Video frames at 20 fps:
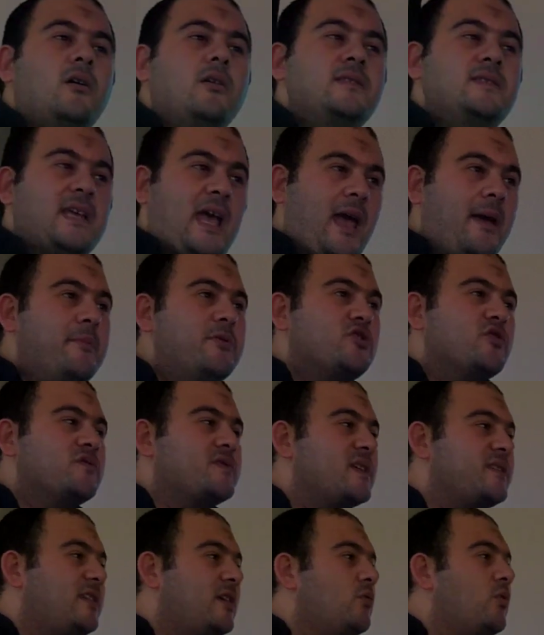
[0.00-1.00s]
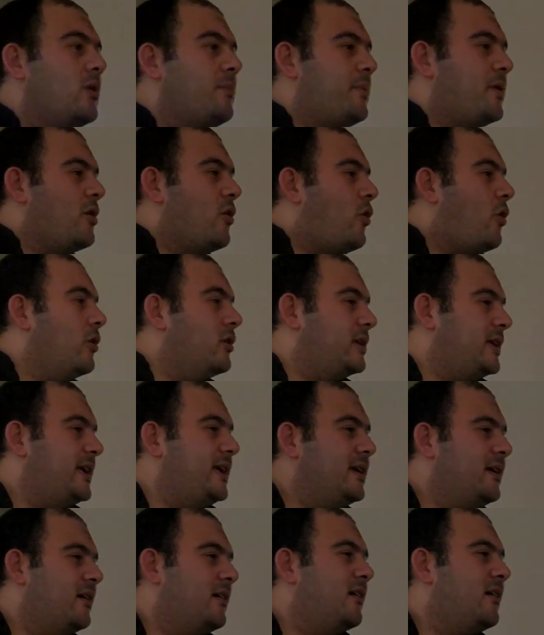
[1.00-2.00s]
The image of CT will be
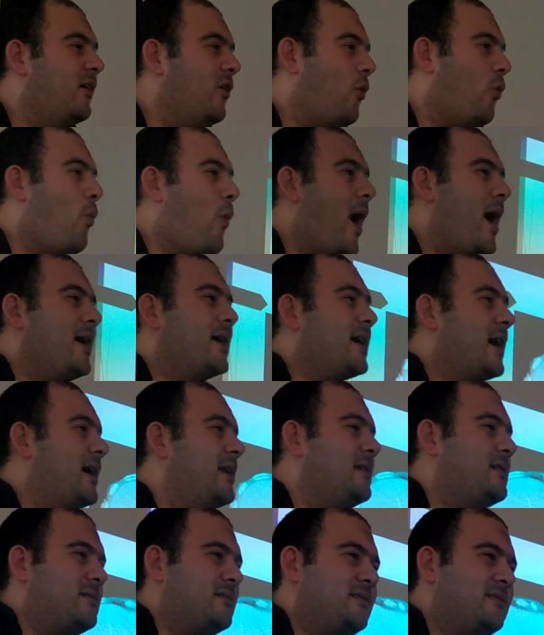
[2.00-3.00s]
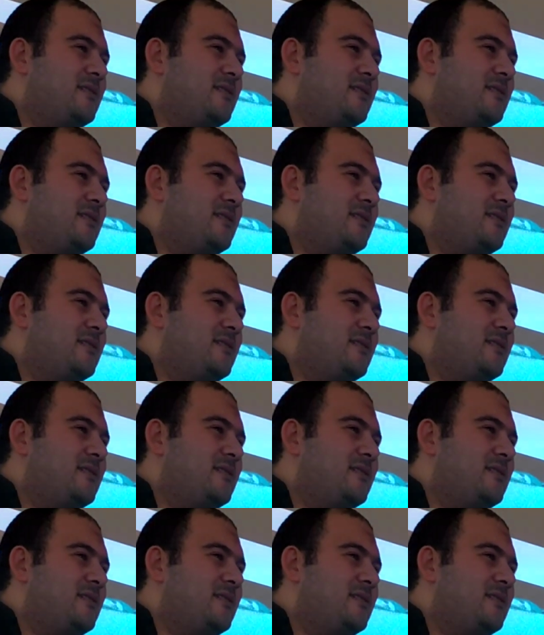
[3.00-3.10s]
only one color